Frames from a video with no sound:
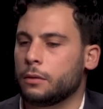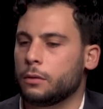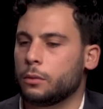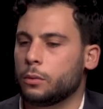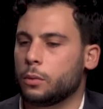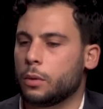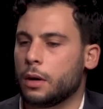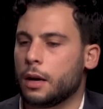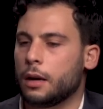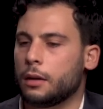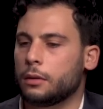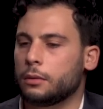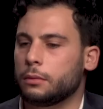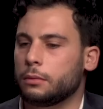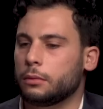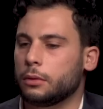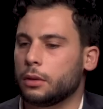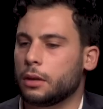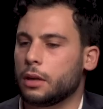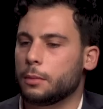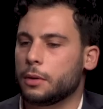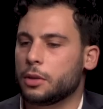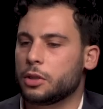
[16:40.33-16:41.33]
wow,
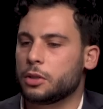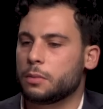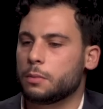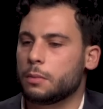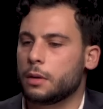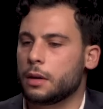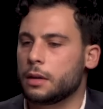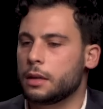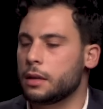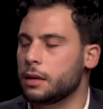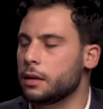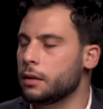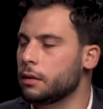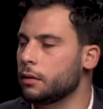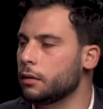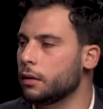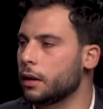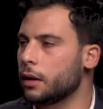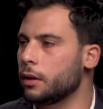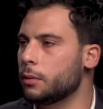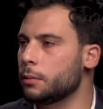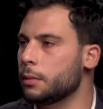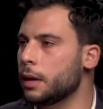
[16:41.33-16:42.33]
look how much money
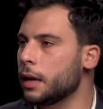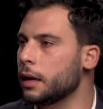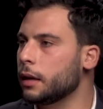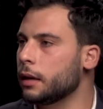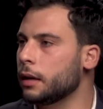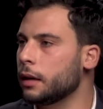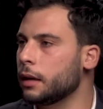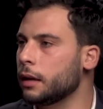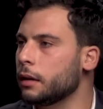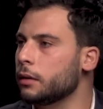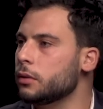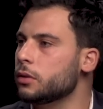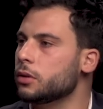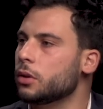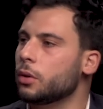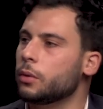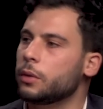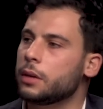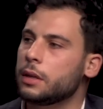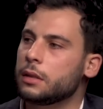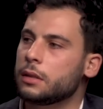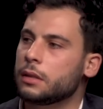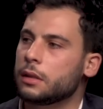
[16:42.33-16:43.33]
they are making so
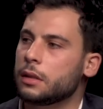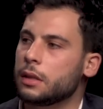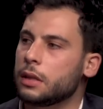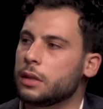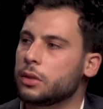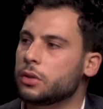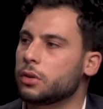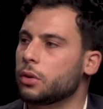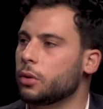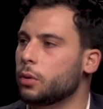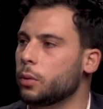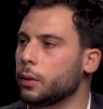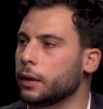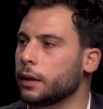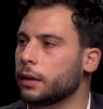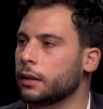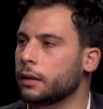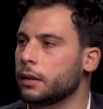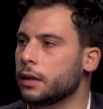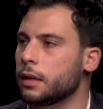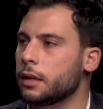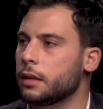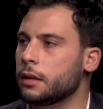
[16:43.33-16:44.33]
easily, so
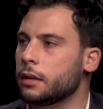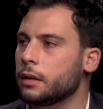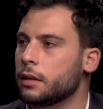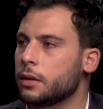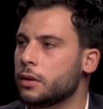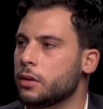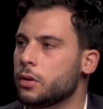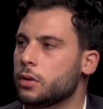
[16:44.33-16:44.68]
quickly.